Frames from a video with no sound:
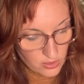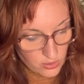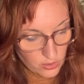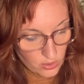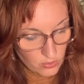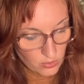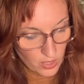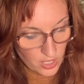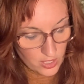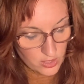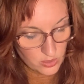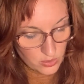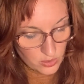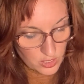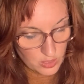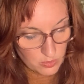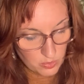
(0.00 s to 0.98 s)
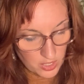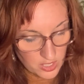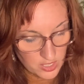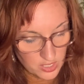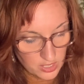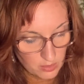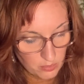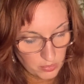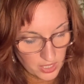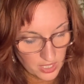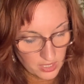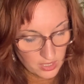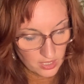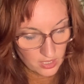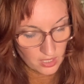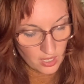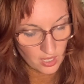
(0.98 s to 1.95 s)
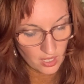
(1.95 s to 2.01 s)
no right to express an
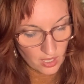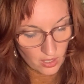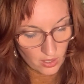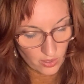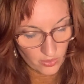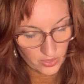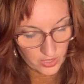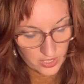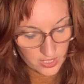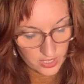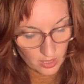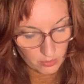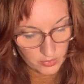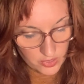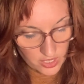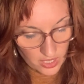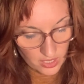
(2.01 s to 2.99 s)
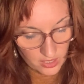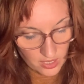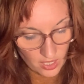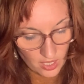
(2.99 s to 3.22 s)
opinion on the subject,